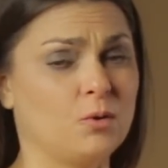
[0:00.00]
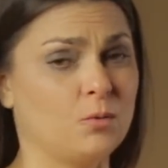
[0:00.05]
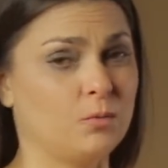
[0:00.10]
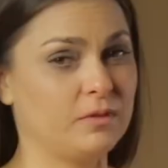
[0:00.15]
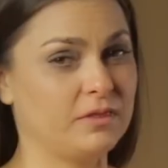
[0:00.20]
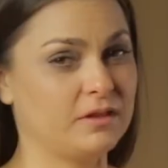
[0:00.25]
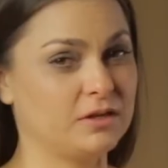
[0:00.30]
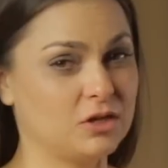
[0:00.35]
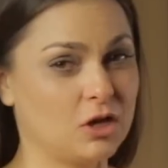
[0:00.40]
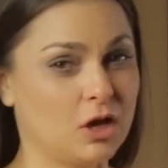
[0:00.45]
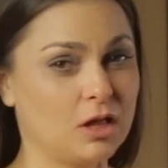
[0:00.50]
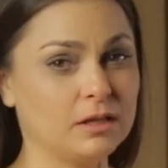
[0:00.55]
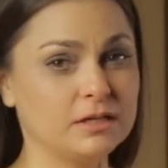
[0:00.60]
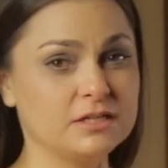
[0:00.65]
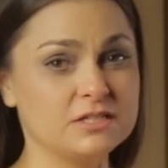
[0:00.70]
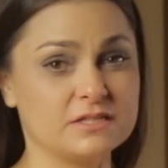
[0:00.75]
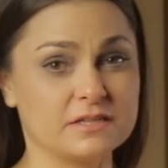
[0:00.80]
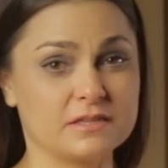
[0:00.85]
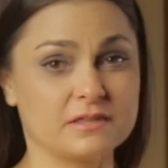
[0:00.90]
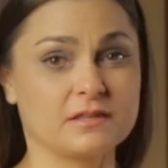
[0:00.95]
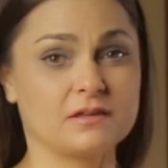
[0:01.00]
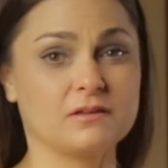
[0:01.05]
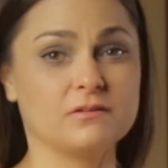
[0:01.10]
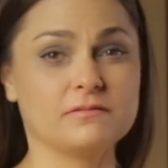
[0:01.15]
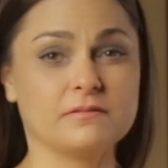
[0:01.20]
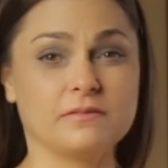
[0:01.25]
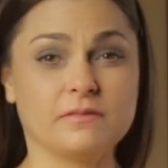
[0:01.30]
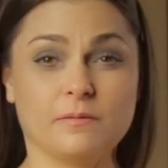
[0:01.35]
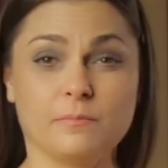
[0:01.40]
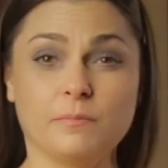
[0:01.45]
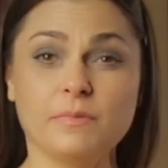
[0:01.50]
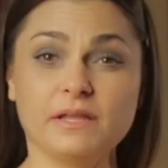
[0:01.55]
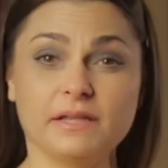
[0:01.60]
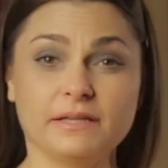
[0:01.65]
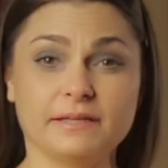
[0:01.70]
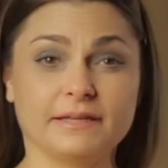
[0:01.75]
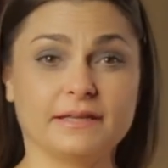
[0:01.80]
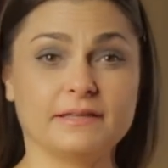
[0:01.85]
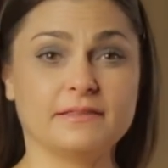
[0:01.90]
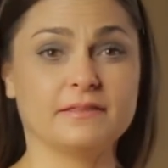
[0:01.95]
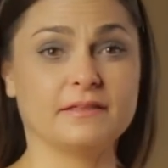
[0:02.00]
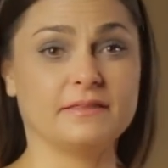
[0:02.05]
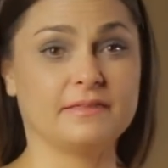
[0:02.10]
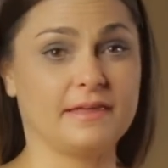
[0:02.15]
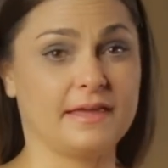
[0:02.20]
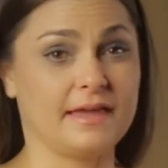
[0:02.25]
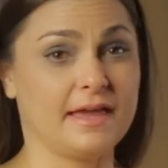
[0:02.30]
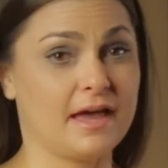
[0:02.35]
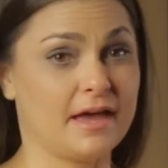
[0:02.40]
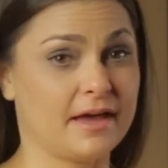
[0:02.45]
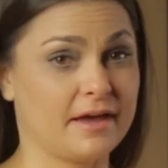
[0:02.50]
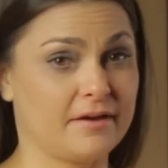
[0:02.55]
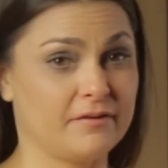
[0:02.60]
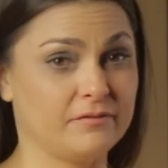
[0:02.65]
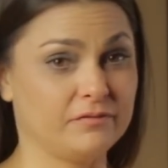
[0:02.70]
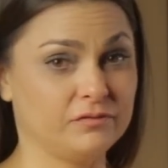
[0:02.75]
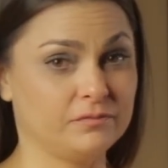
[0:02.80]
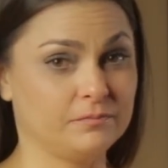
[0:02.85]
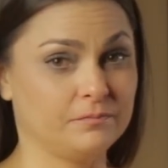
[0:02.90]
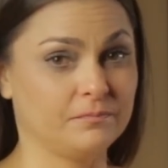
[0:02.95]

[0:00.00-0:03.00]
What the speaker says: with the knowledge, the skills, and the abilities that they have.